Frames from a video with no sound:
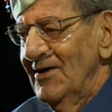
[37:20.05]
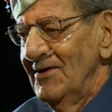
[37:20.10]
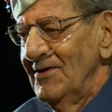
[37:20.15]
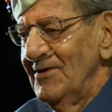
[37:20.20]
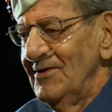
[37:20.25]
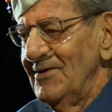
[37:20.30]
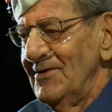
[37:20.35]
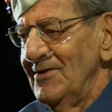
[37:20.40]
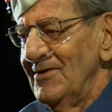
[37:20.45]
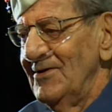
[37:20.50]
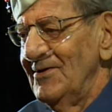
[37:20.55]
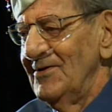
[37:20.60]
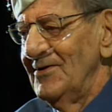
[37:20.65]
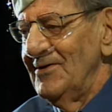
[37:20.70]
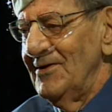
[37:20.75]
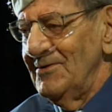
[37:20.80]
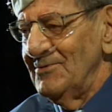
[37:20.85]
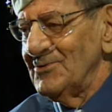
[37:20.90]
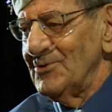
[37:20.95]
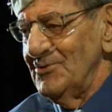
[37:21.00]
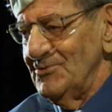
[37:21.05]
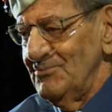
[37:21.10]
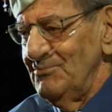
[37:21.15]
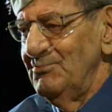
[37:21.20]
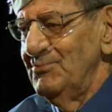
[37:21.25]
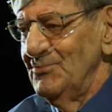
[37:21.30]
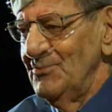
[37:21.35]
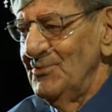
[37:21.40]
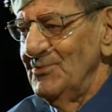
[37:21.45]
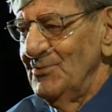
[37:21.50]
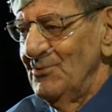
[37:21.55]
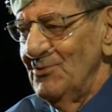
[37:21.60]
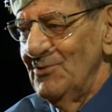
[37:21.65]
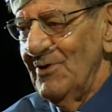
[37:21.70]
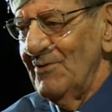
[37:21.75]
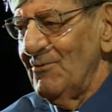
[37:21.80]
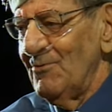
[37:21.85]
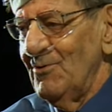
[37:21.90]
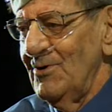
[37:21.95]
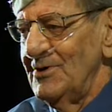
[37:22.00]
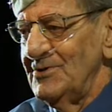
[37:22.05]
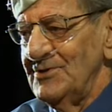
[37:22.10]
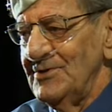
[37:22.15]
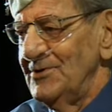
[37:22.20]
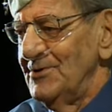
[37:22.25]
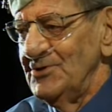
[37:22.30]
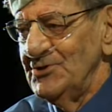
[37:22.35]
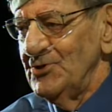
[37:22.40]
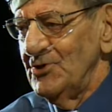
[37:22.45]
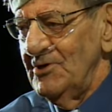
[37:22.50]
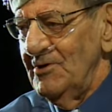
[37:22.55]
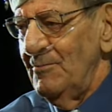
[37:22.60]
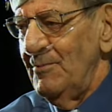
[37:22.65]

And whoever it was, he shouldn't have been there.